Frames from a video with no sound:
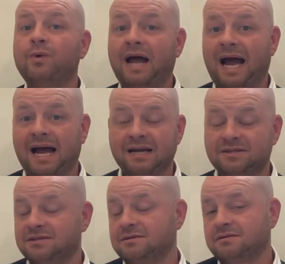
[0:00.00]

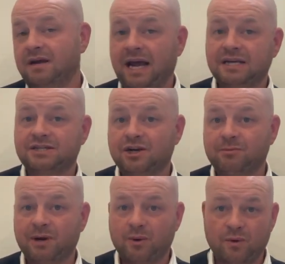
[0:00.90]
has external
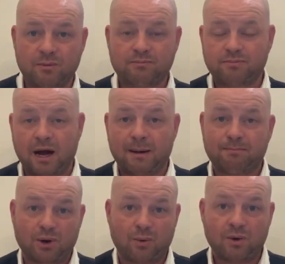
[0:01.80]

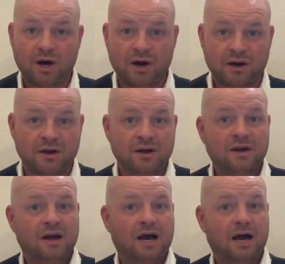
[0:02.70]
block work,
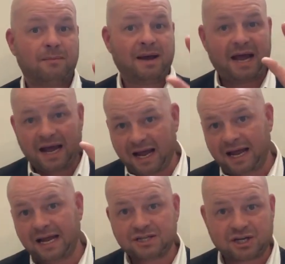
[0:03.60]

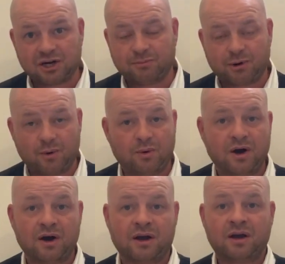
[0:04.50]
internal block
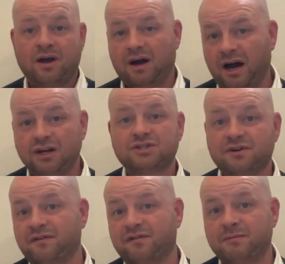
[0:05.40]
work,
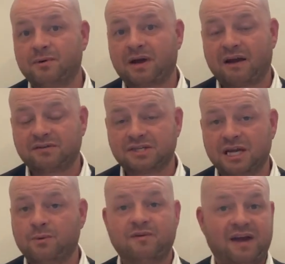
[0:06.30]
150mm cavity
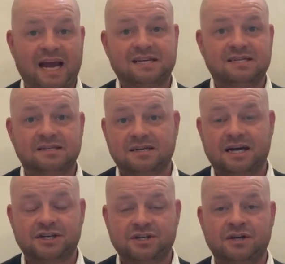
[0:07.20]
with X
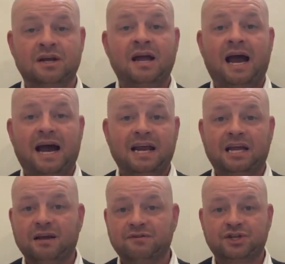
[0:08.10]
insulation, and it
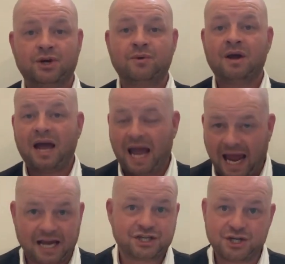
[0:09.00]
gives you
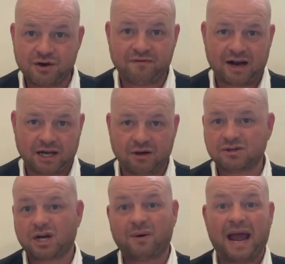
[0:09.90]
X U value,
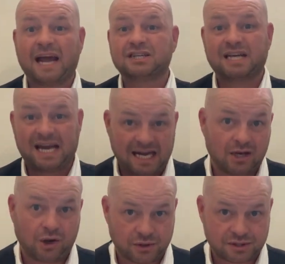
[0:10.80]
so X heat
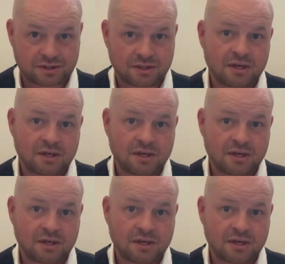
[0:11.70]
loss.